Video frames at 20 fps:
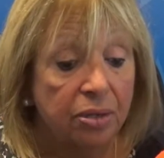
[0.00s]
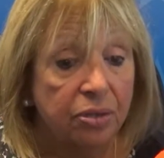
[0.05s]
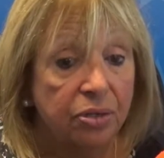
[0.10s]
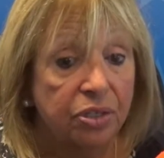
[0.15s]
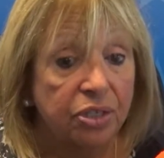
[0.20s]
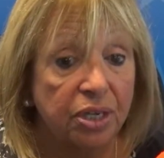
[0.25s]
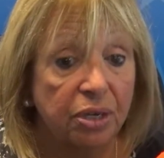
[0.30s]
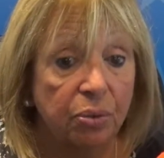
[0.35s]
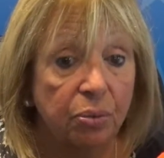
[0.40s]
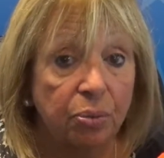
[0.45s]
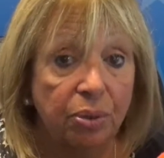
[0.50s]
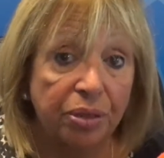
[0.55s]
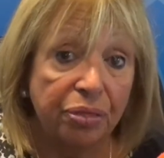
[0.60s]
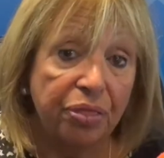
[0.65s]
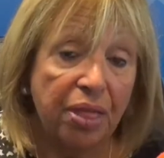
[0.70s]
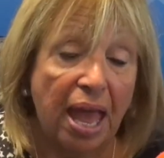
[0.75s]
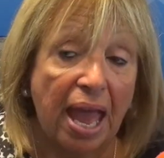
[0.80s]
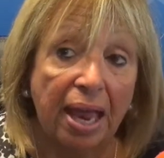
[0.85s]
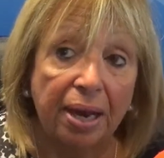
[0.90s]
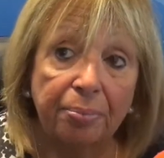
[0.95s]
So
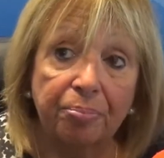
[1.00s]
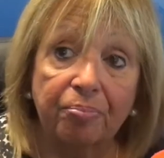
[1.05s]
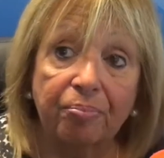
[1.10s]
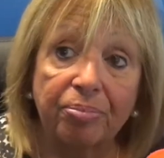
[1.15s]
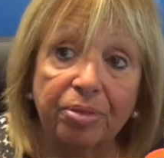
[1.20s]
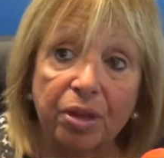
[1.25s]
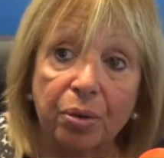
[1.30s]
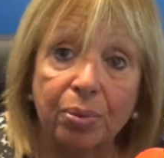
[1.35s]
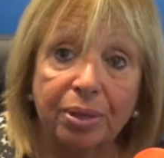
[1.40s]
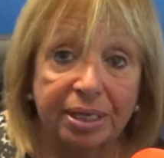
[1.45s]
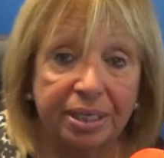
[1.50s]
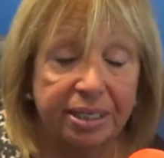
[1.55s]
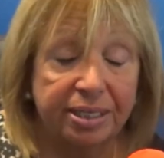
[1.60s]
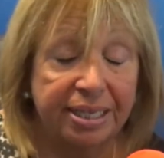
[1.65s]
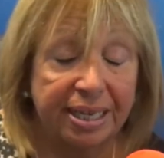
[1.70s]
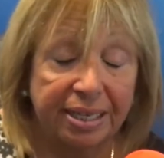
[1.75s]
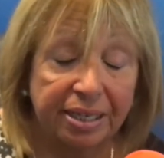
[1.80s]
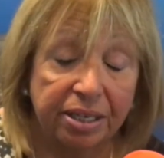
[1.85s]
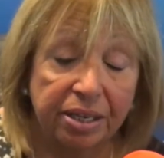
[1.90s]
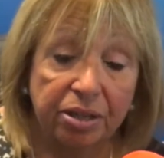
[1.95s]
with that, we're going to
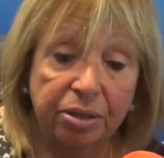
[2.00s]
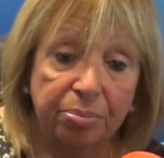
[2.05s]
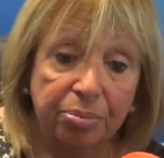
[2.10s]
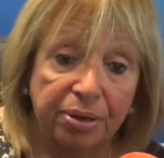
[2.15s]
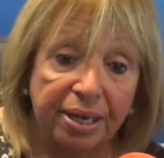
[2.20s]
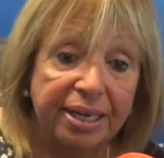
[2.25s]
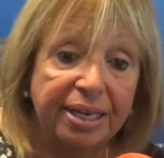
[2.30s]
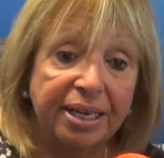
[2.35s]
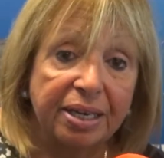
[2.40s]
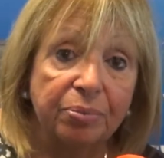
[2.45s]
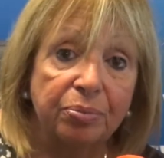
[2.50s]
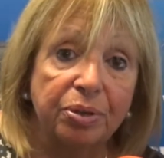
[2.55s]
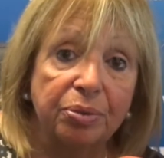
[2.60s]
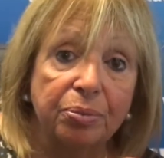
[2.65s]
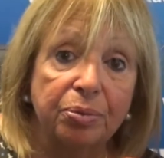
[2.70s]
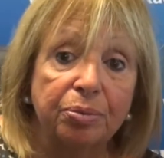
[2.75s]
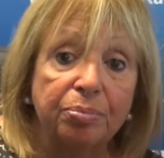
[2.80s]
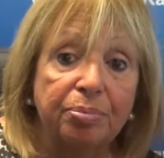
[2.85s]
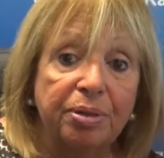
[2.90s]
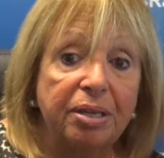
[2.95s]
take another break, and we
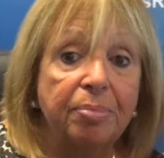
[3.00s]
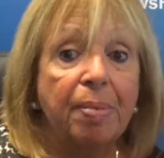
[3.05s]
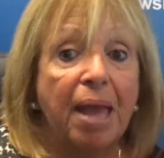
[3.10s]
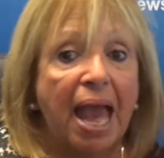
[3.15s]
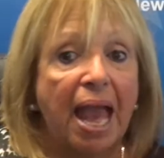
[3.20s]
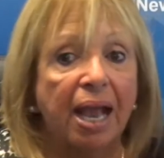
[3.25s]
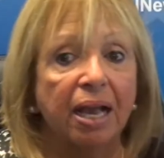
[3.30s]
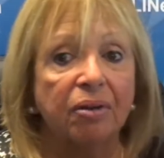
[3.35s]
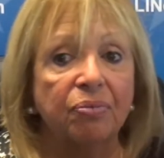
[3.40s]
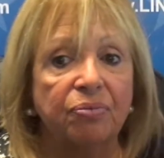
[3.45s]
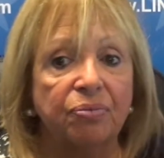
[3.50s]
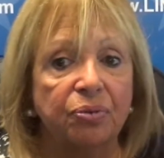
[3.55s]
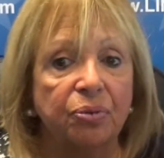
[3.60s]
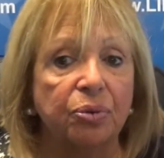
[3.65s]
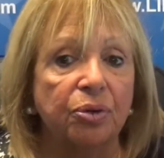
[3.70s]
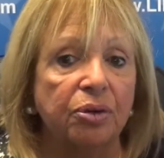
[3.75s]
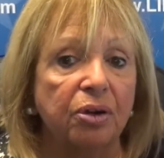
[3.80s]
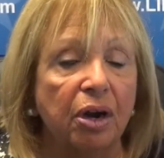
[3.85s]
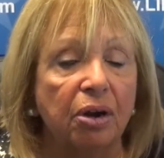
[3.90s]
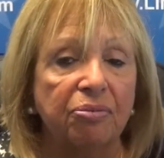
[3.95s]
will be back
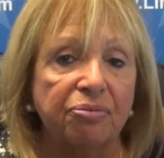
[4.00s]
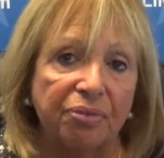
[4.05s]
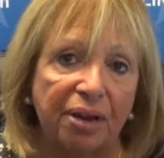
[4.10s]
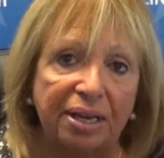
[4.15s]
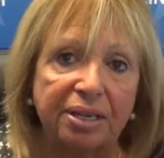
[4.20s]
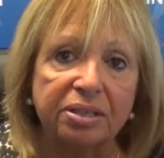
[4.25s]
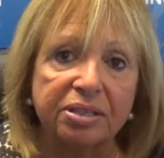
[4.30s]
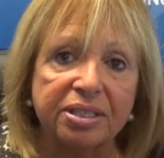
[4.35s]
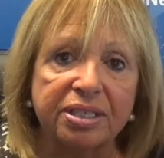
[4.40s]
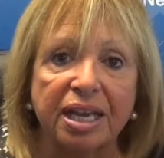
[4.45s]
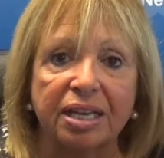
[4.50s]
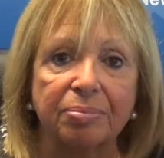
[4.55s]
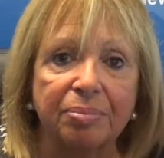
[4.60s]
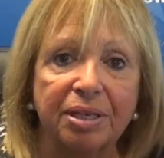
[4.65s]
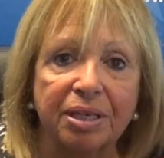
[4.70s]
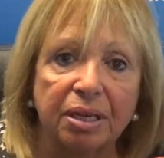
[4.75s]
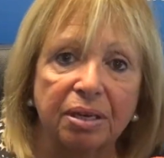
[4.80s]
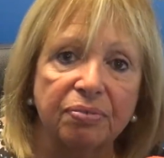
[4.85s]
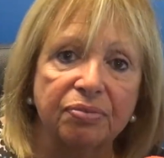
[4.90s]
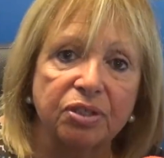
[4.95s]
for our final
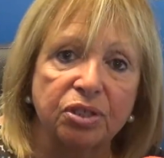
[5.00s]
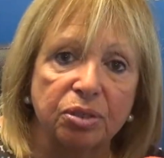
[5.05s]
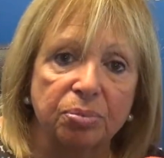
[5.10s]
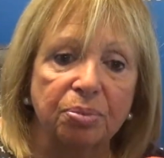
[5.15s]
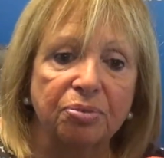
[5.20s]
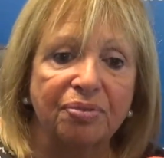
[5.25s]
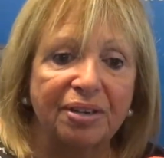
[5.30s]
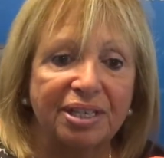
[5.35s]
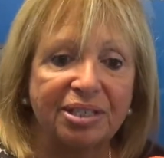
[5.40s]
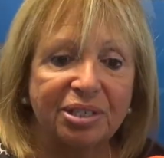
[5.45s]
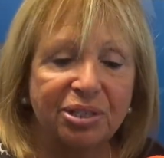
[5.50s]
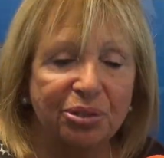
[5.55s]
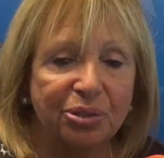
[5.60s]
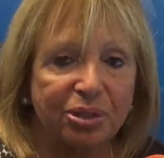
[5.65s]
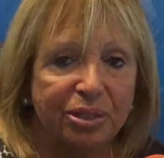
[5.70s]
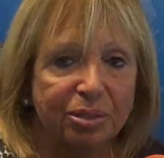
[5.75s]
segment of Supervisor